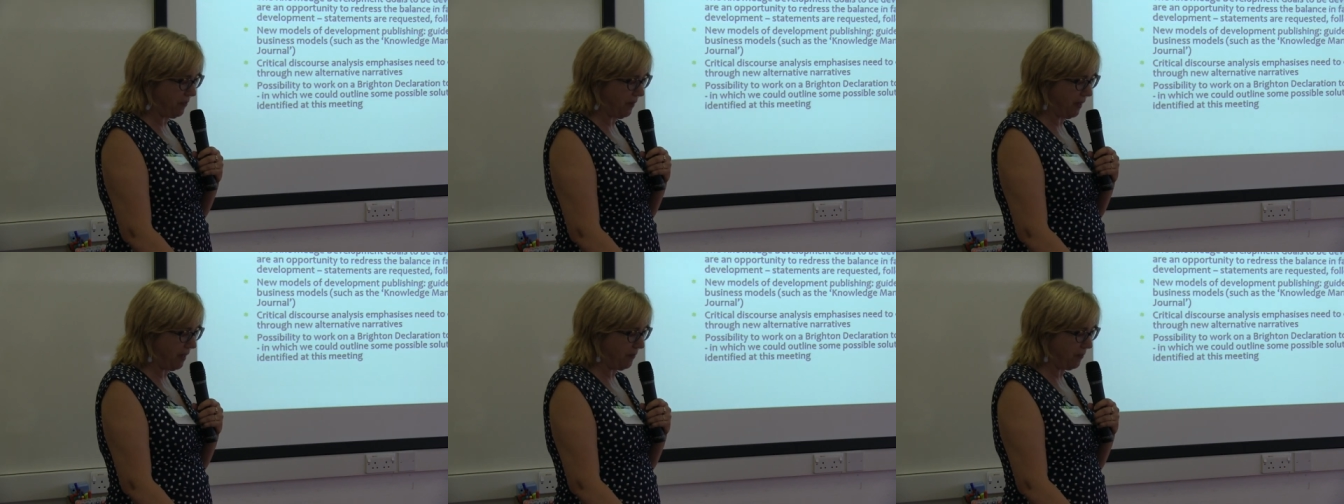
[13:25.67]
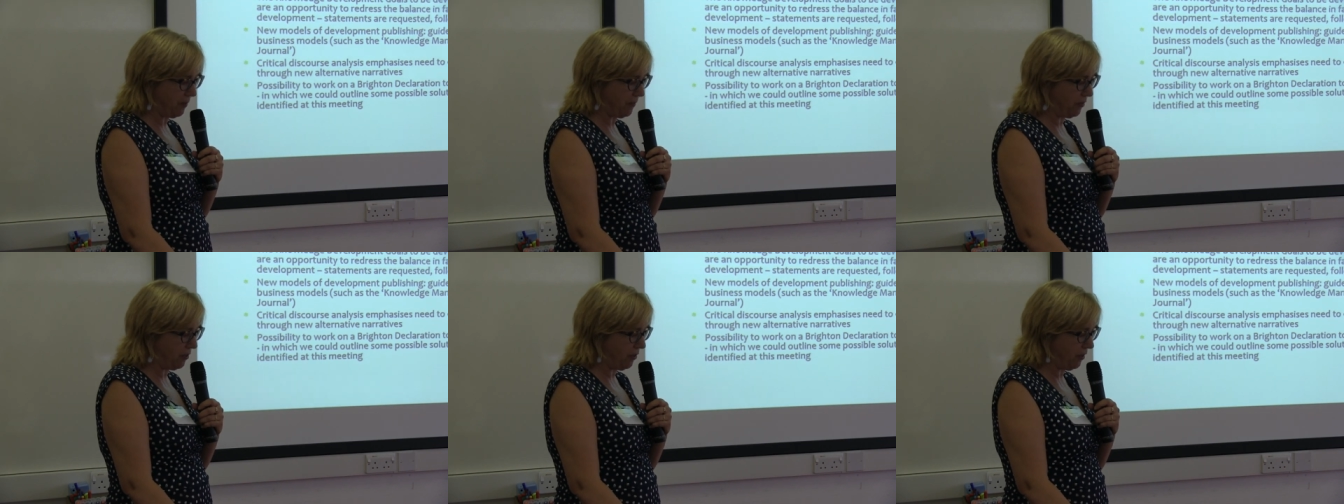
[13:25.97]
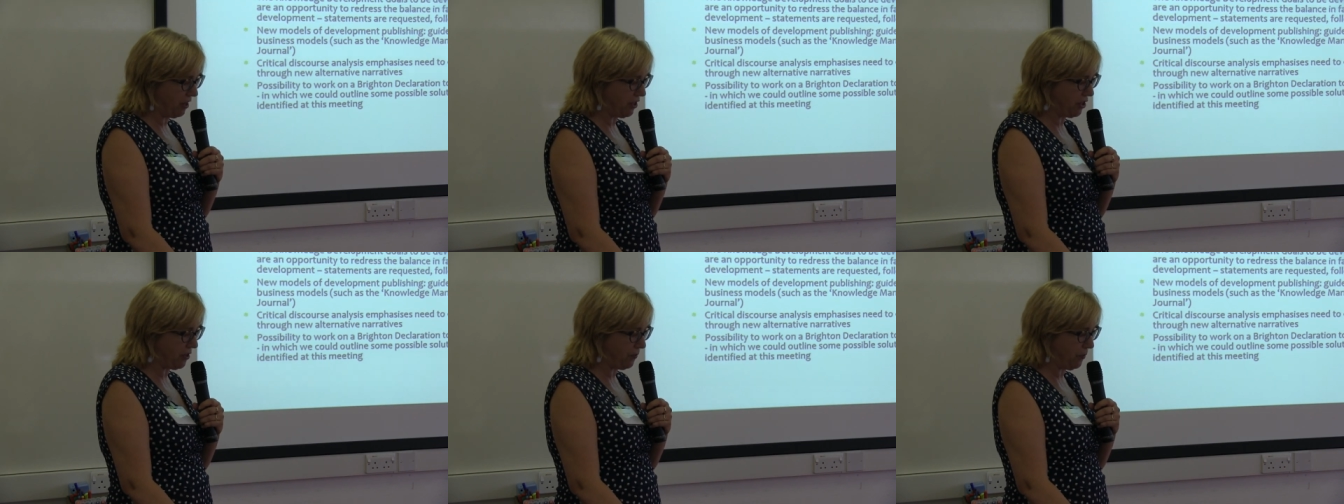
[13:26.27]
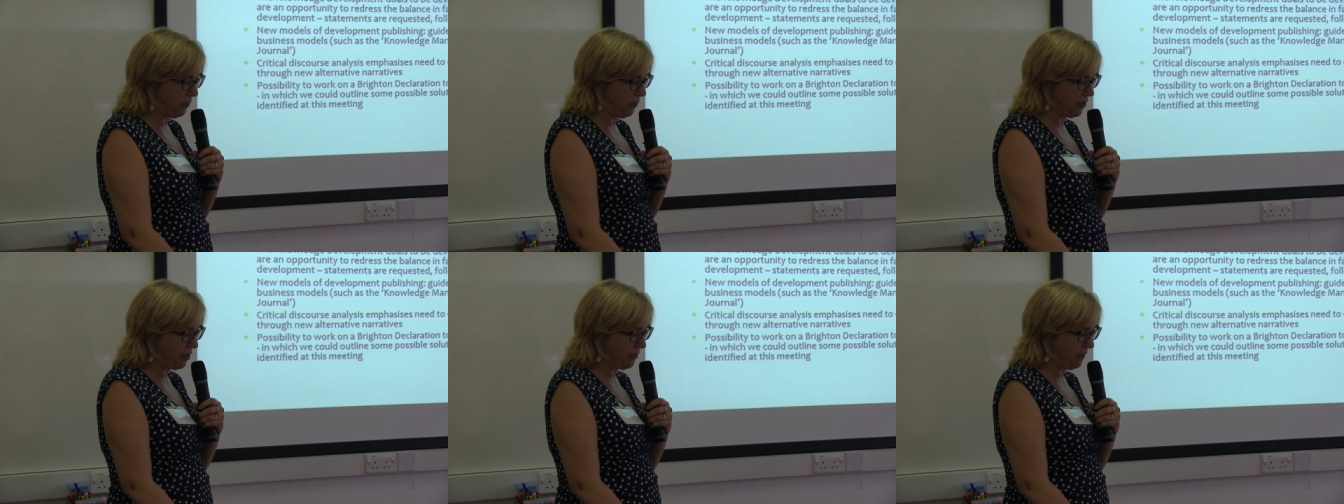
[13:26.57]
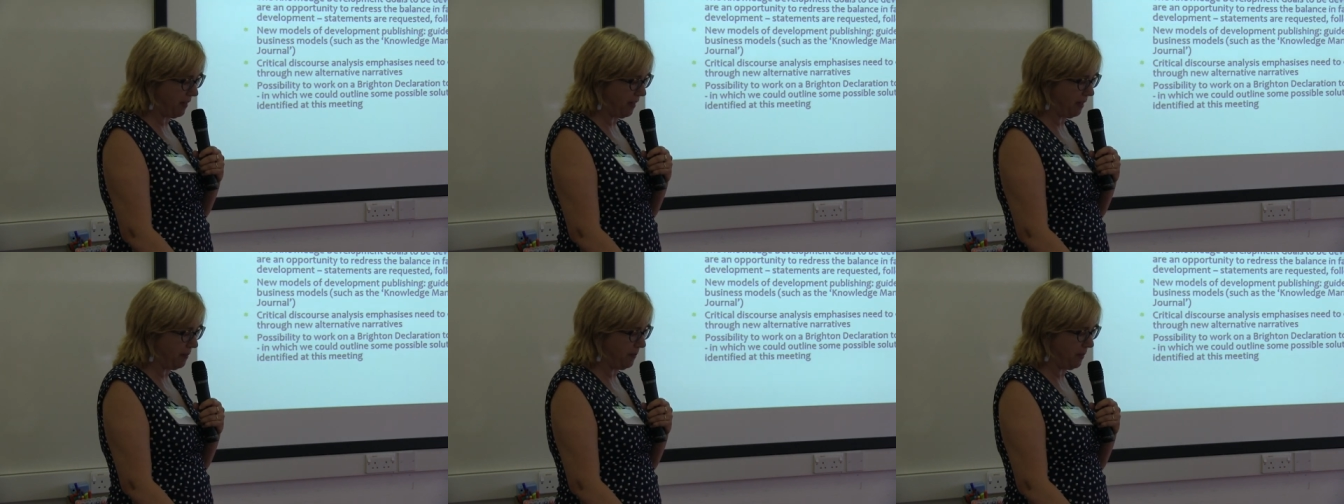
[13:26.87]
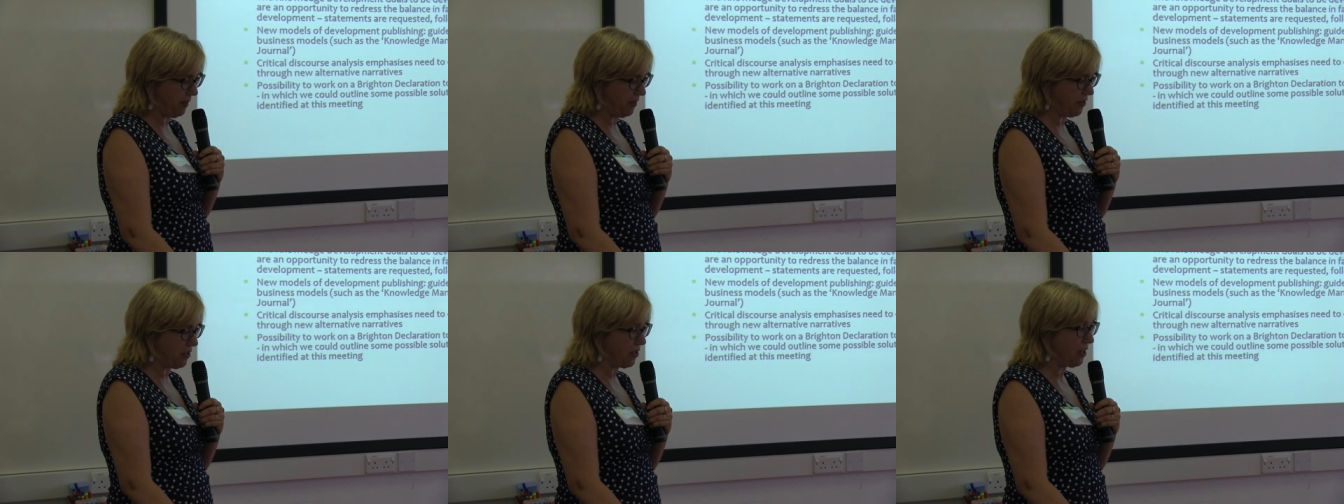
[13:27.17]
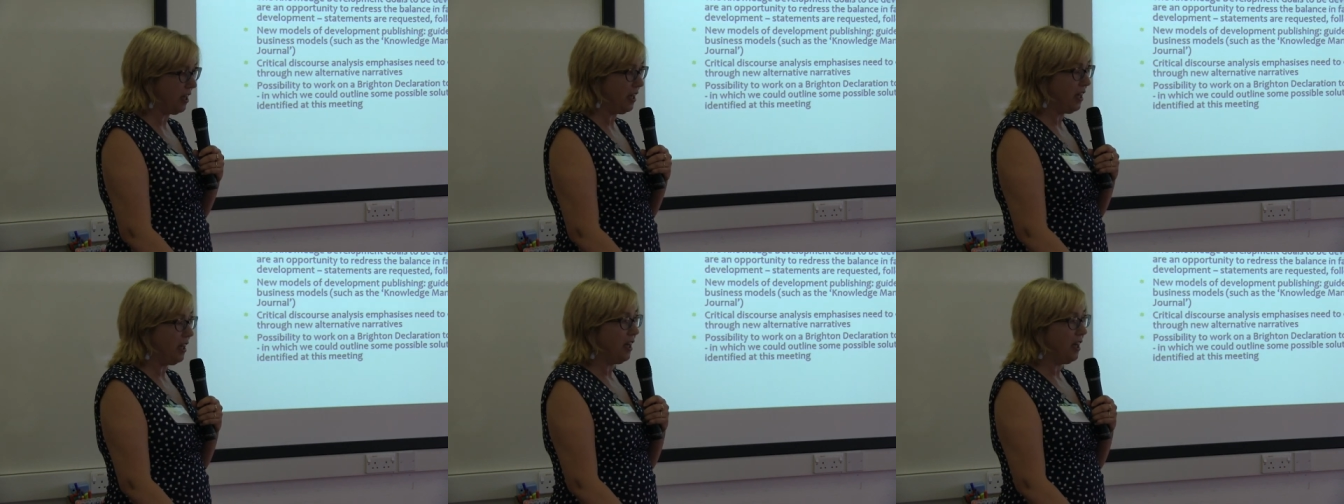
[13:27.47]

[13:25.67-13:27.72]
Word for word: favour of knowledge for development.